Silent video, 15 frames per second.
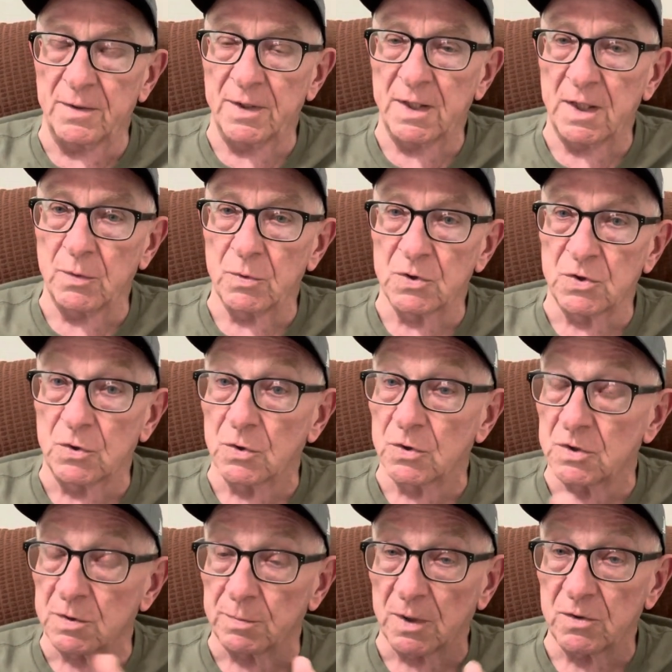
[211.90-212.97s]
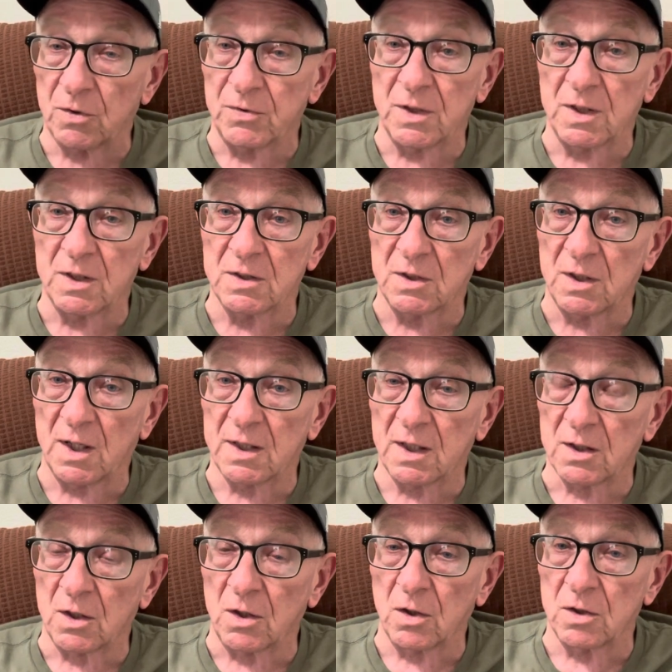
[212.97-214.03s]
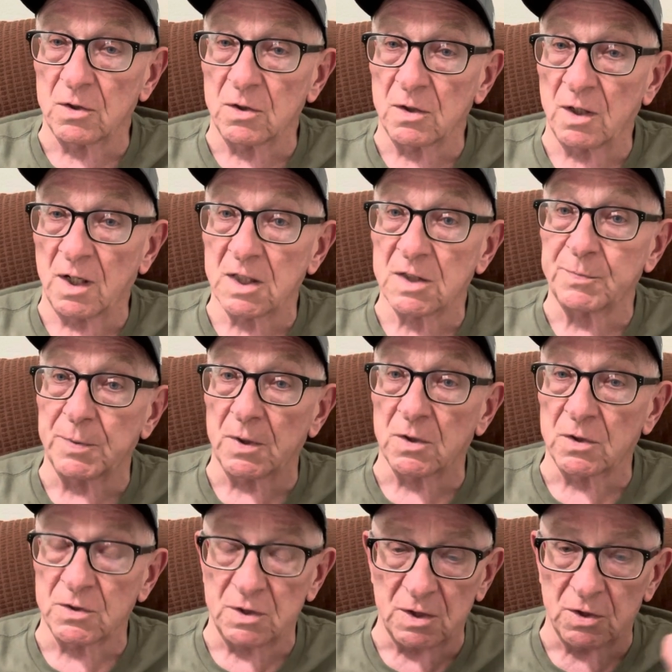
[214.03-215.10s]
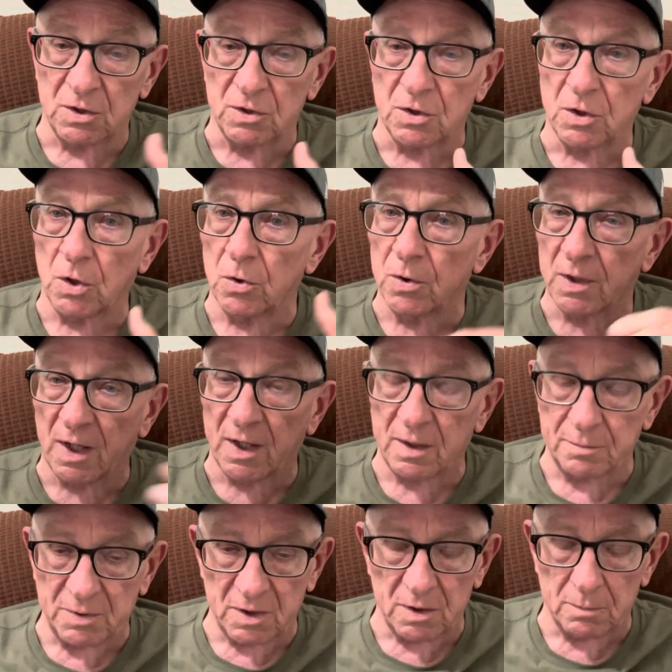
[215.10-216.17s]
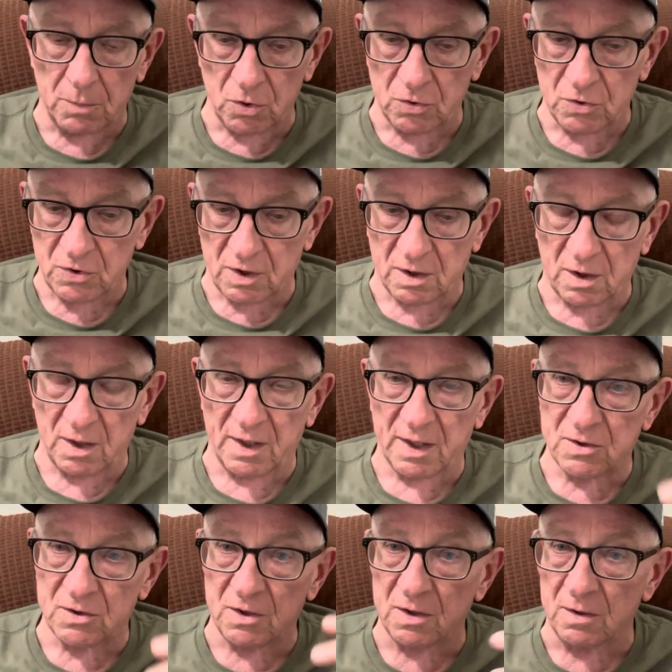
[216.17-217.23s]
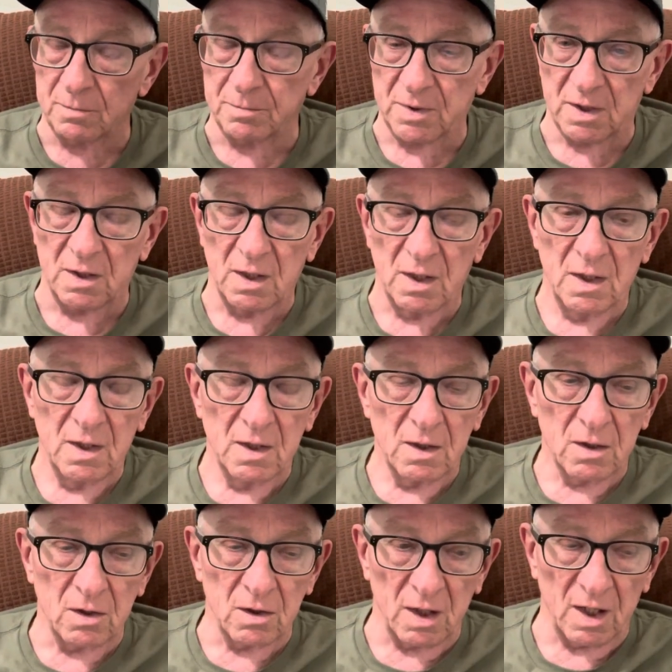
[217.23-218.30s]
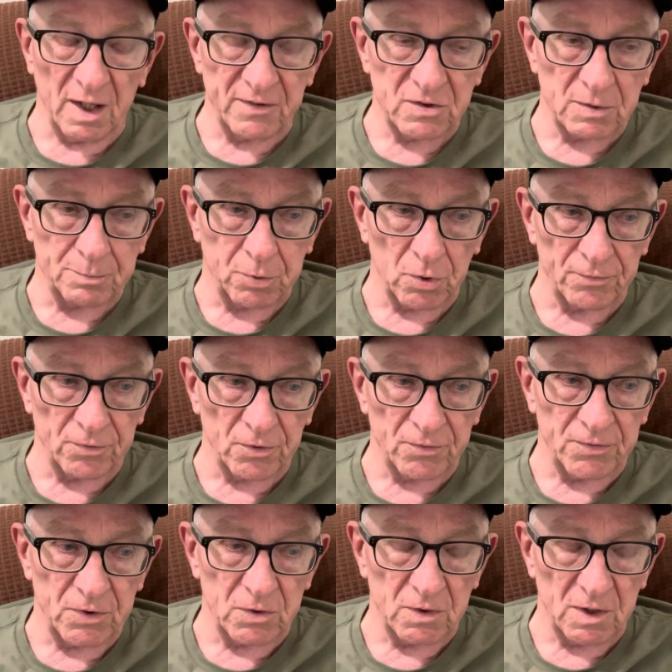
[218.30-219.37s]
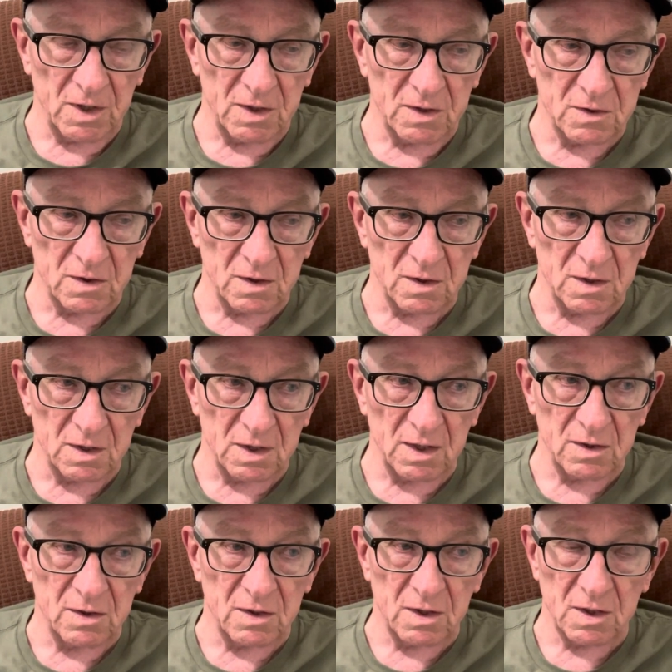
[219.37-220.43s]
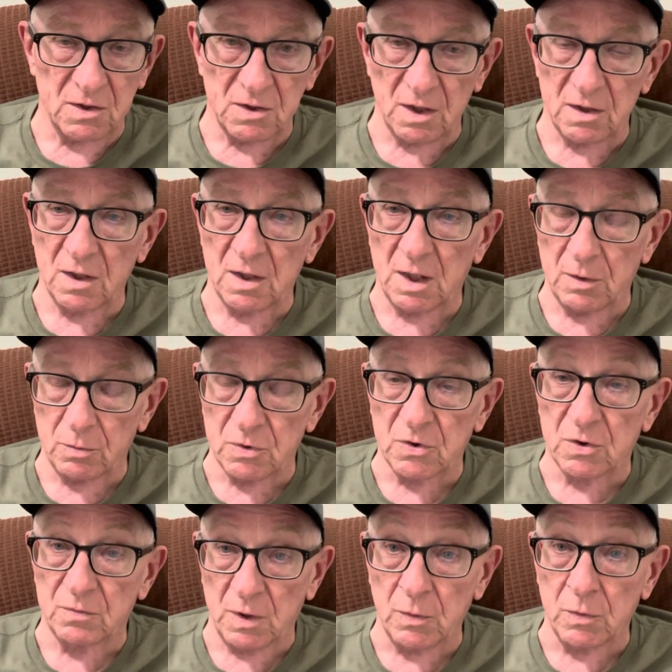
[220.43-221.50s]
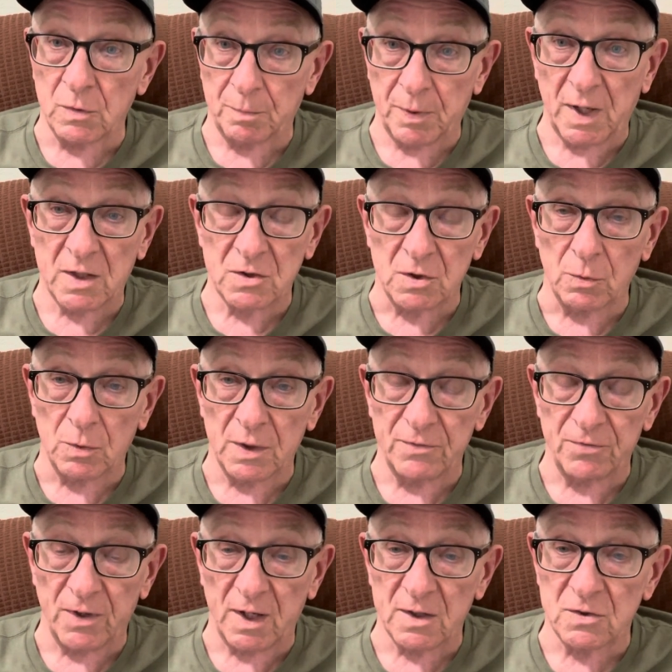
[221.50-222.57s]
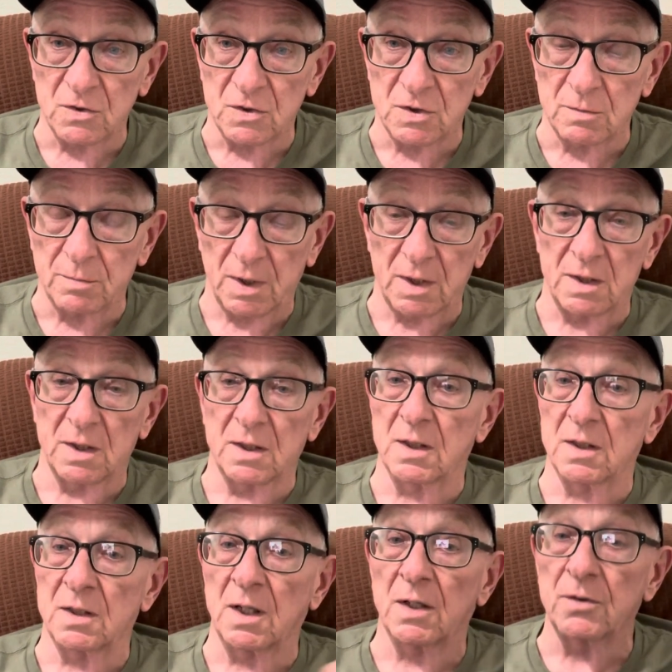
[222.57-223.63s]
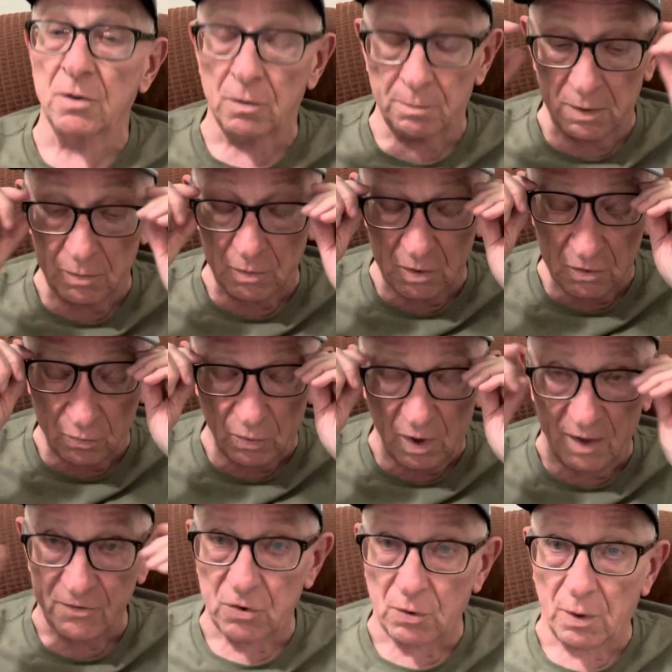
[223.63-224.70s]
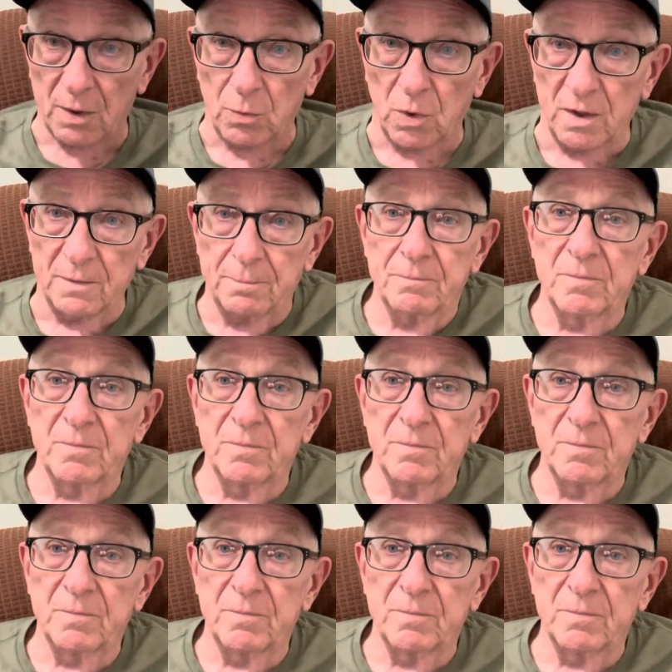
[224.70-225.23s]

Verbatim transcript: he was doing some other things, and I got called to the hospital because he couldn't go. A guy had been in a motorcycle accident and been on life support for a few days, and they they said that he was he was passing away fast, and somebody needed to get down there to be with his wife. So I went.